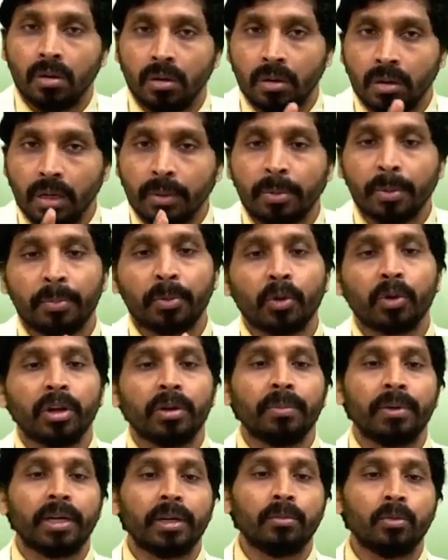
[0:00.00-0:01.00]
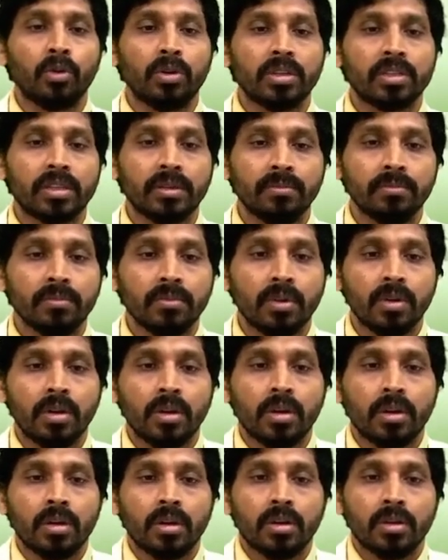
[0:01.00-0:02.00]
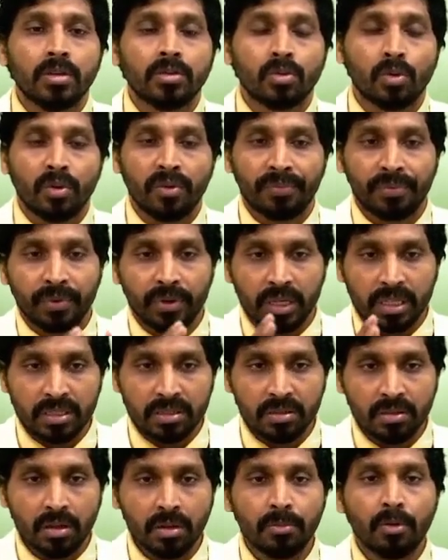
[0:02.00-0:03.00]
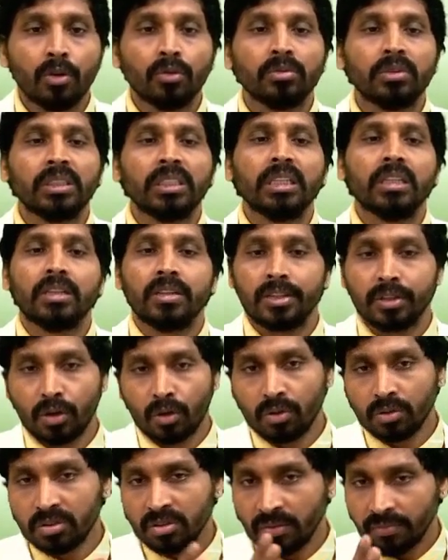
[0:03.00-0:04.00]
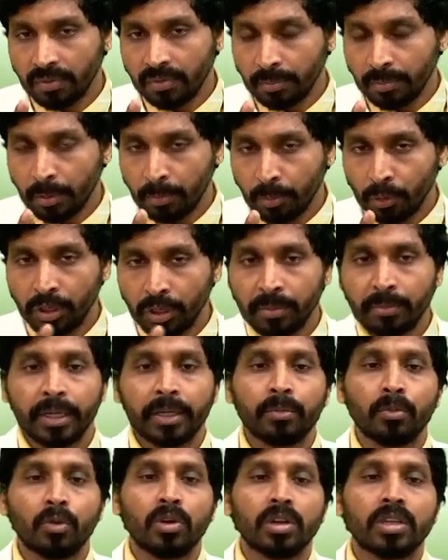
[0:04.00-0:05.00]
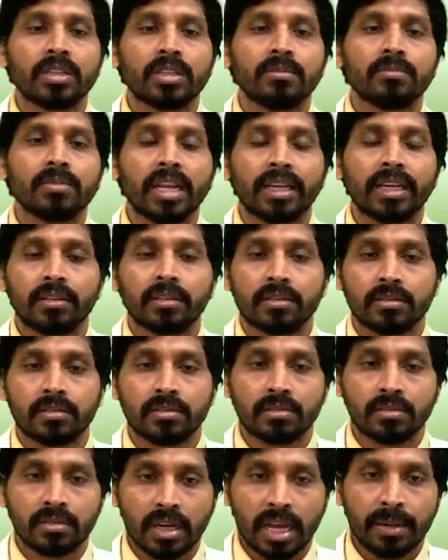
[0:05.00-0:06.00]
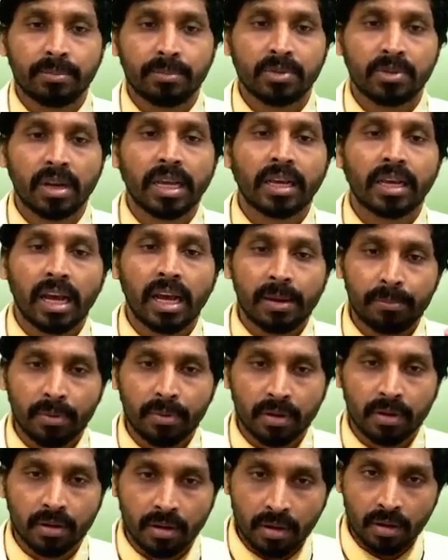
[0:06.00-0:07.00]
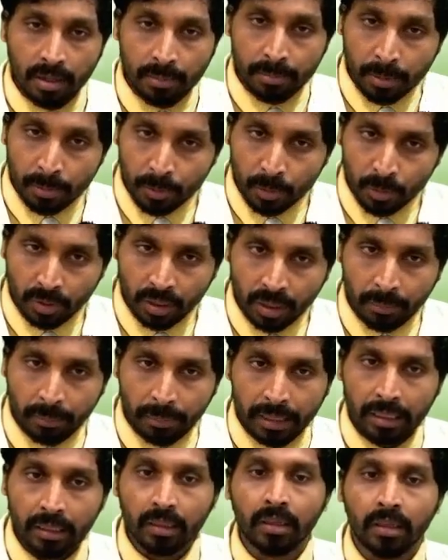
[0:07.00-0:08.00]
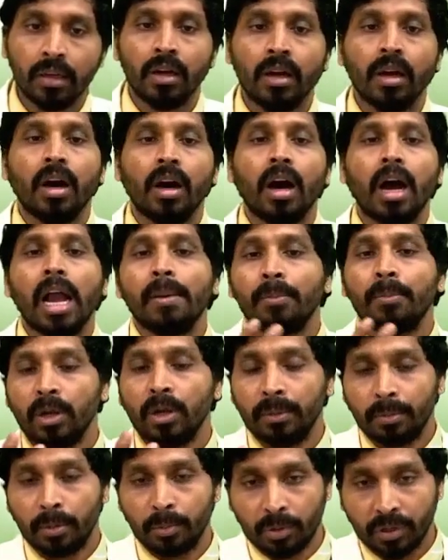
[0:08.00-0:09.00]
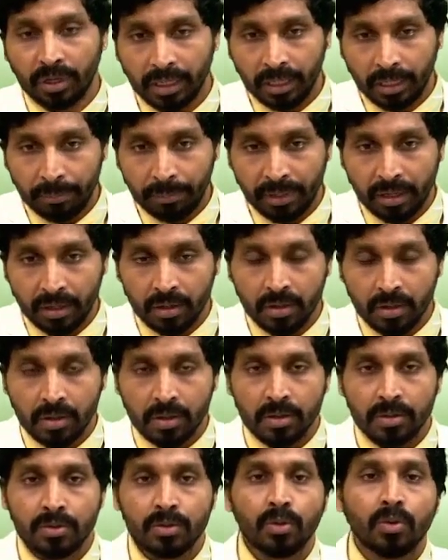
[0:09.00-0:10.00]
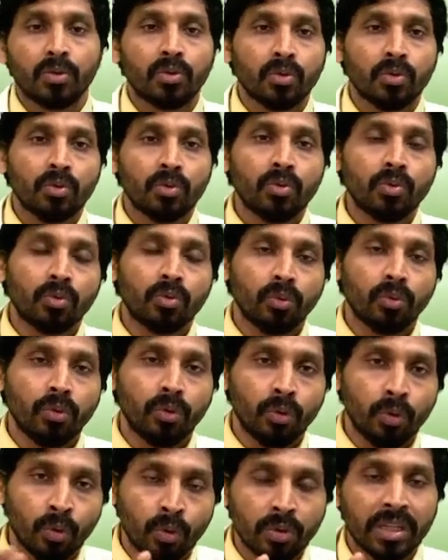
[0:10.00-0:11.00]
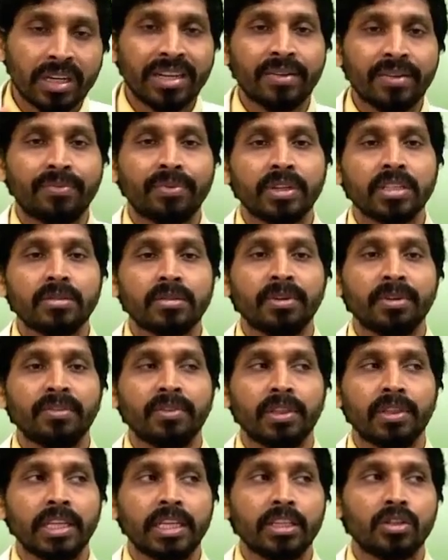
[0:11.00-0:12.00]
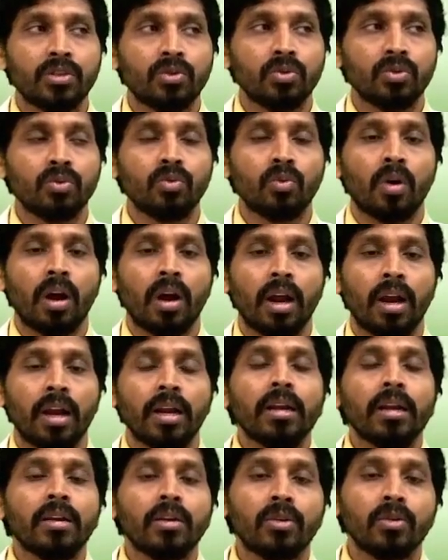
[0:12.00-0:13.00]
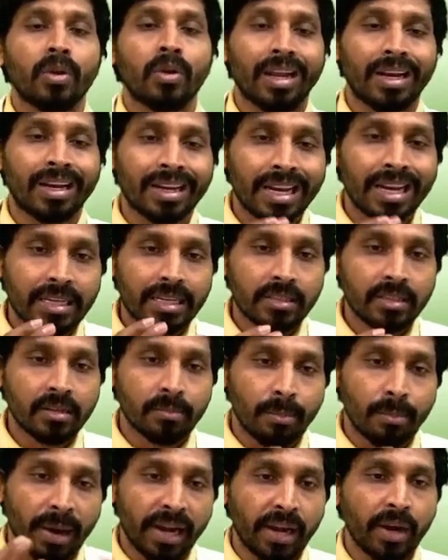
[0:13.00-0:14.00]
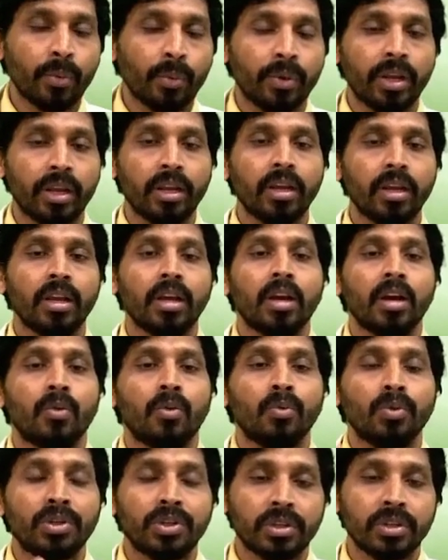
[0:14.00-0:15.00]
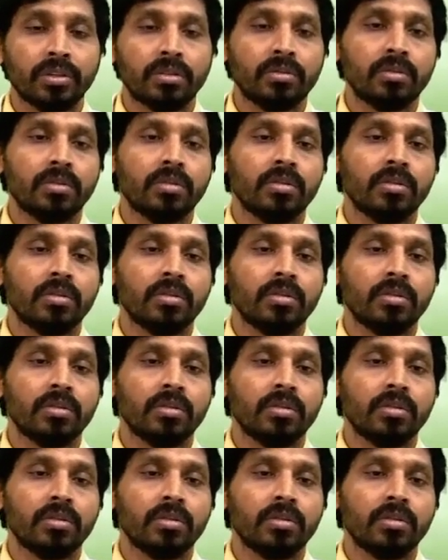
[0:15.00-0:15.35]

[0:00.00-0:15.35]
lipoprotein metabolism. So, if you are concerned about the disorders of lipoprotein metabolism like types like hyperlipoproteinemia, hypolipoproteinemia. So, to know the difference between these two and to analyze in better way, we should